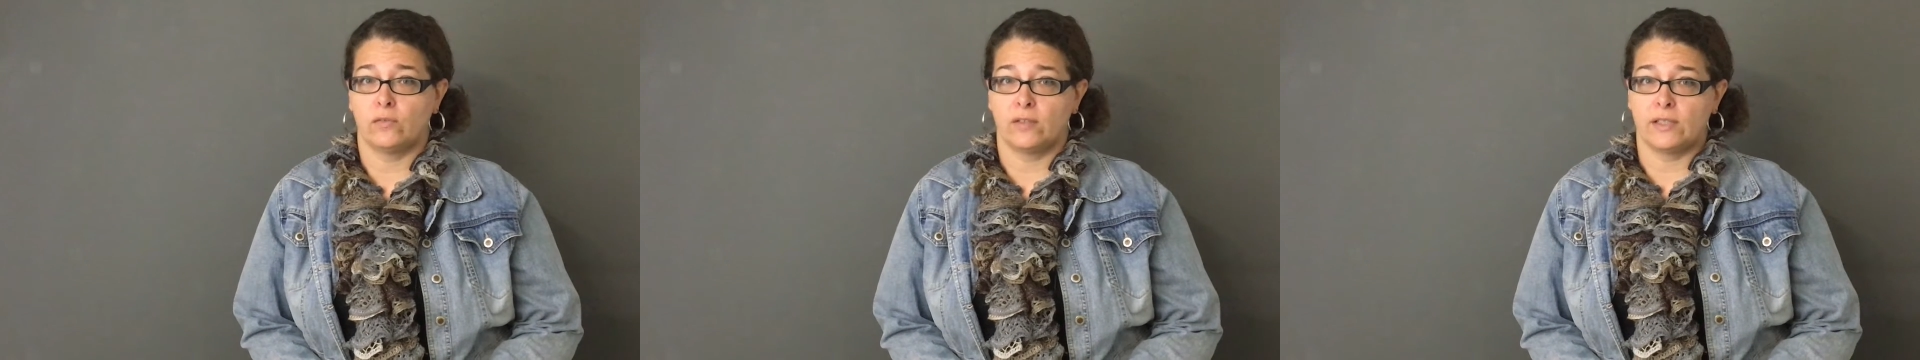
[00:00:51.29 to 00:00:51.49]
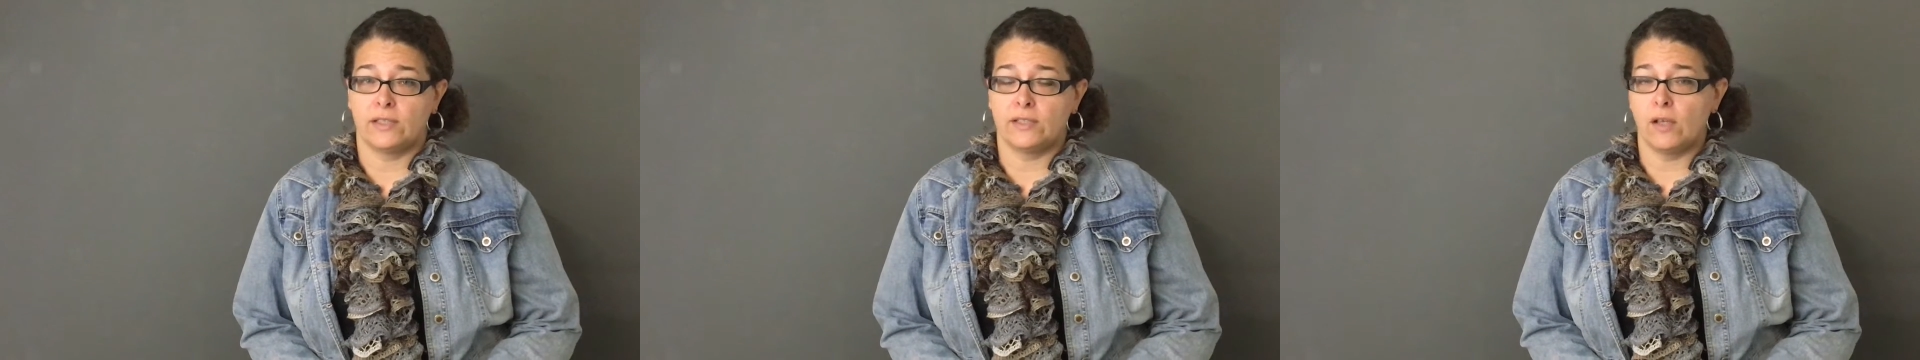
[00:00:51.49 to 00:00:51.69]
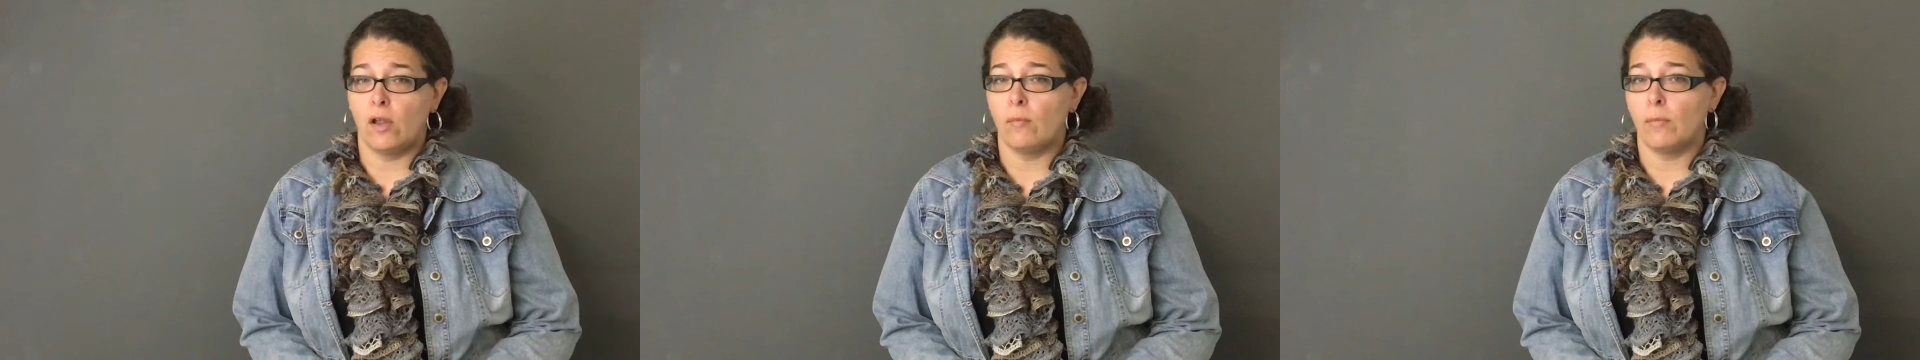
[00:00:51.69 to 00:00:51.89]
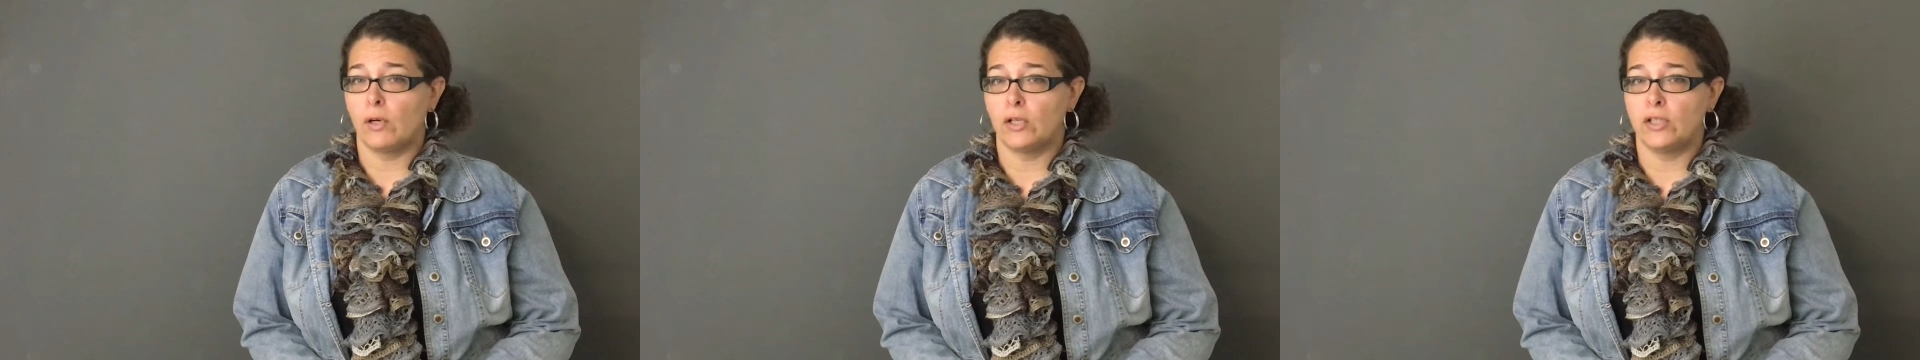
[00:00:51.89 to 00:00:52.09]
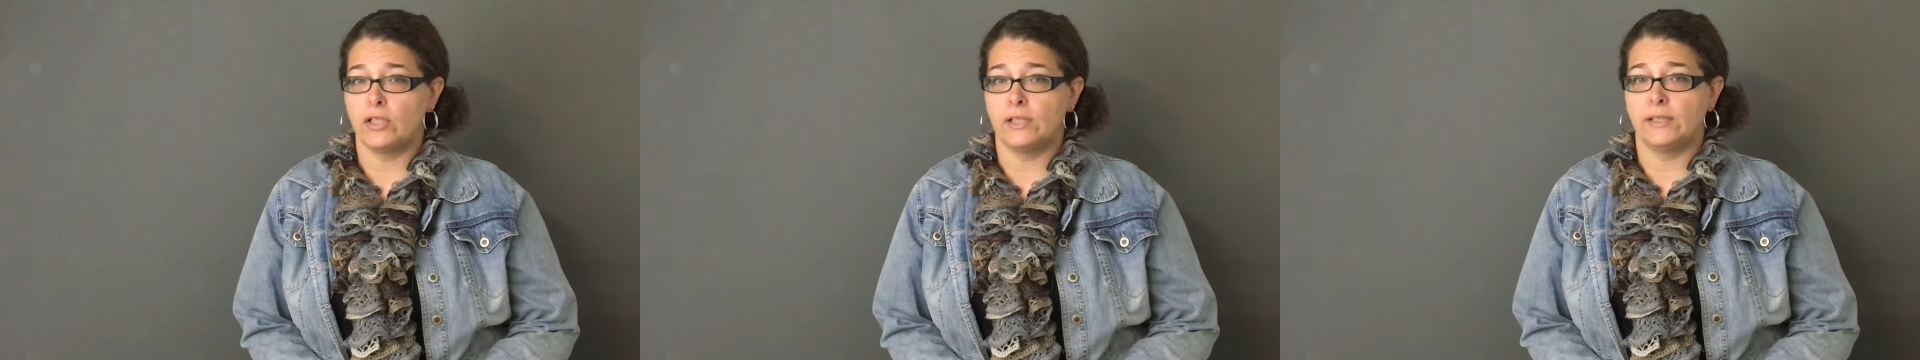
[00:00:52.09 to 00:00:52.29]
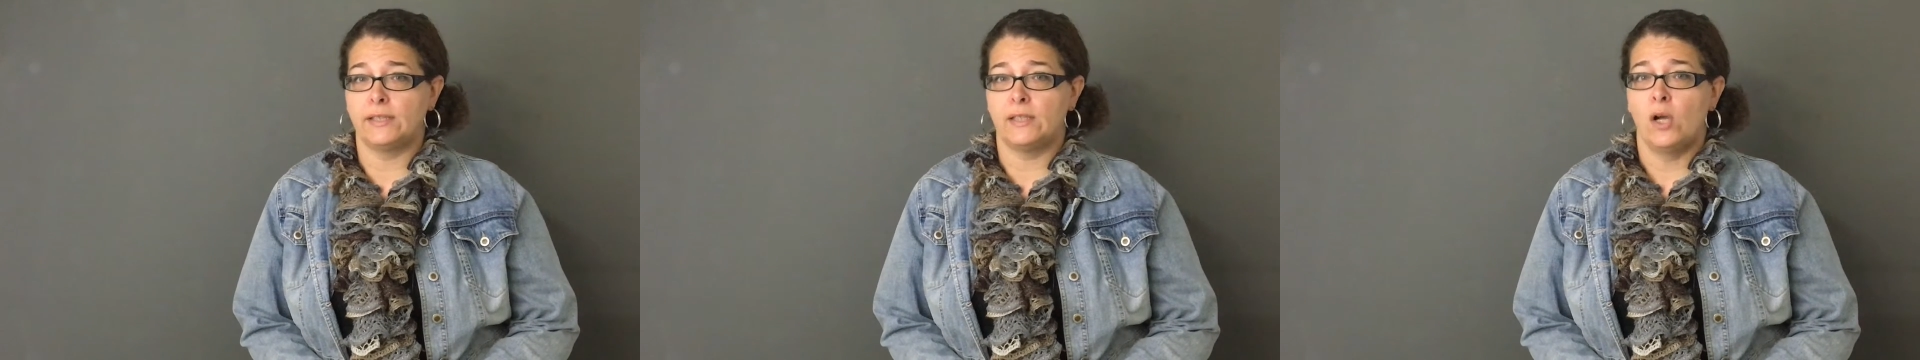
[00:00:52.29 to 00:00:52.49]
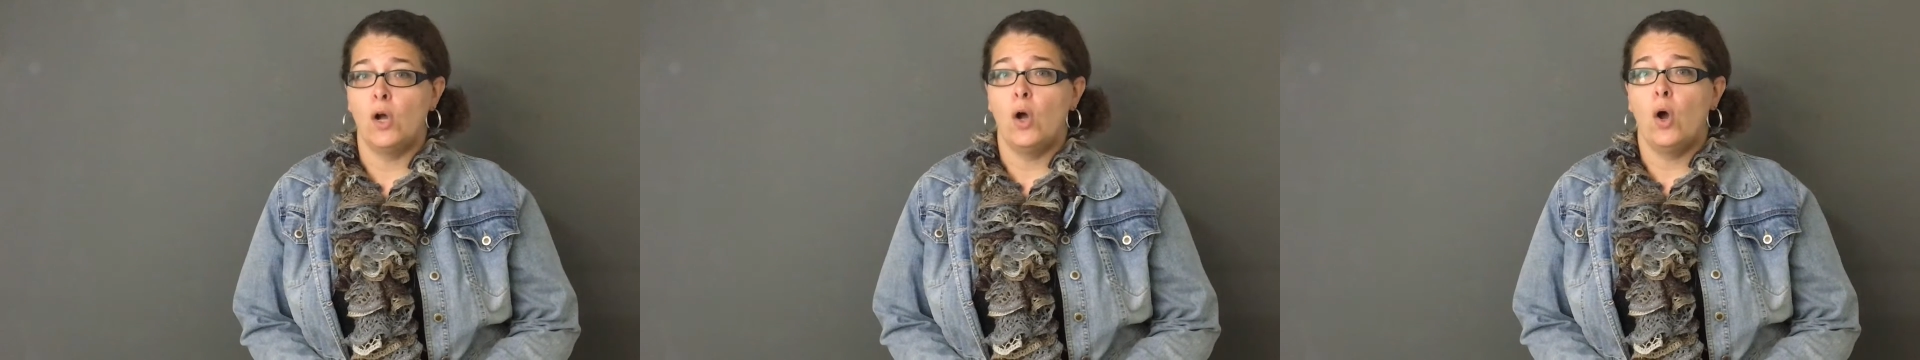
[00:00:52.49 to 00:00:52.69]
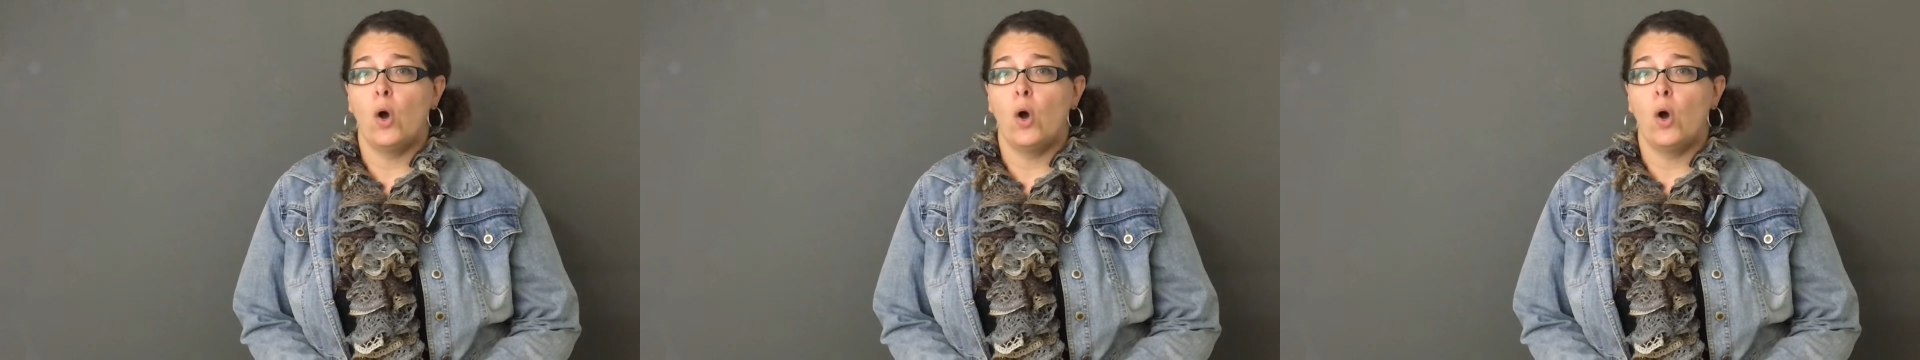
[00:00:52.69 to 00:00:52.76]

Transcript: over the salt marshes,